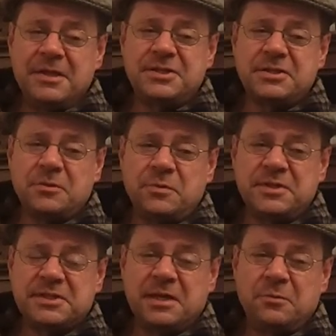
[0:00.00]
This is a
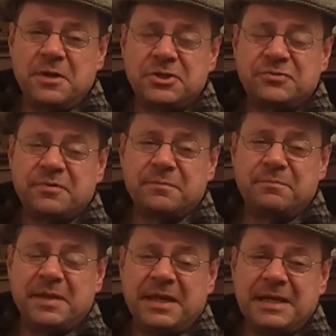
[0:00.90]
whisky which from
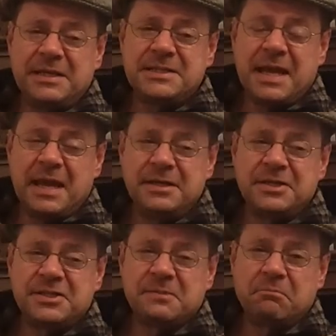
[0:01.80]
beginning to
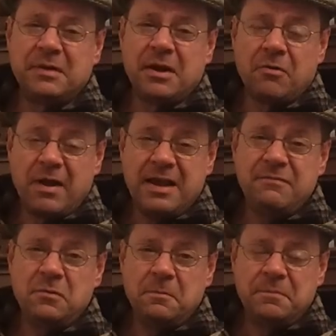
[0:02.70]
end is simply a
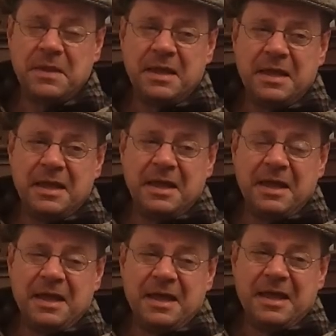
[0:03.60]
rival.
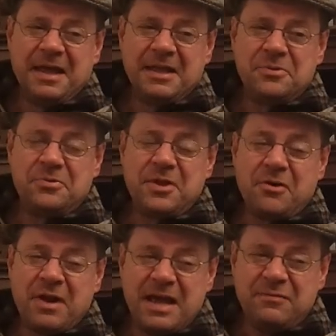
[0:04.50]
The
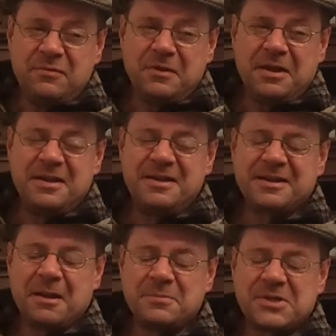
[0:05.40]
arrival
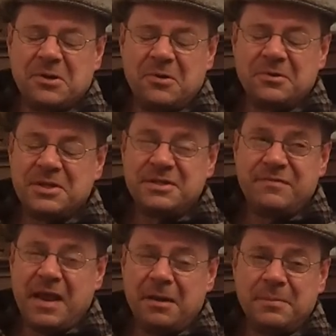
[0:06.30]
comes along, the
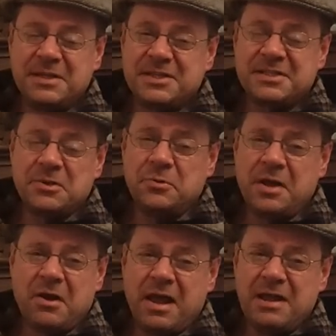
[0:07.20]
development is still
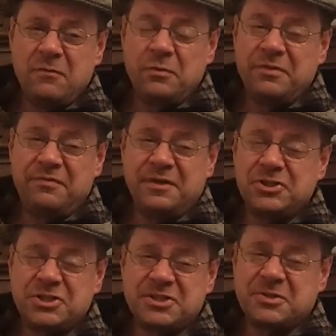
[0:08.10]
the arrival, and the
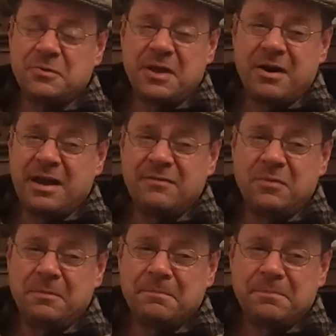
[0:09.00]
finish is still the
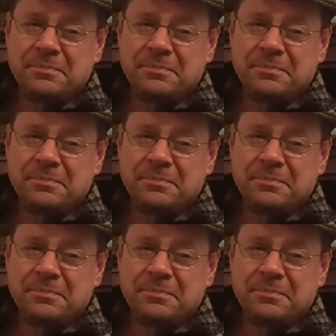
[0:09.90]
arrival.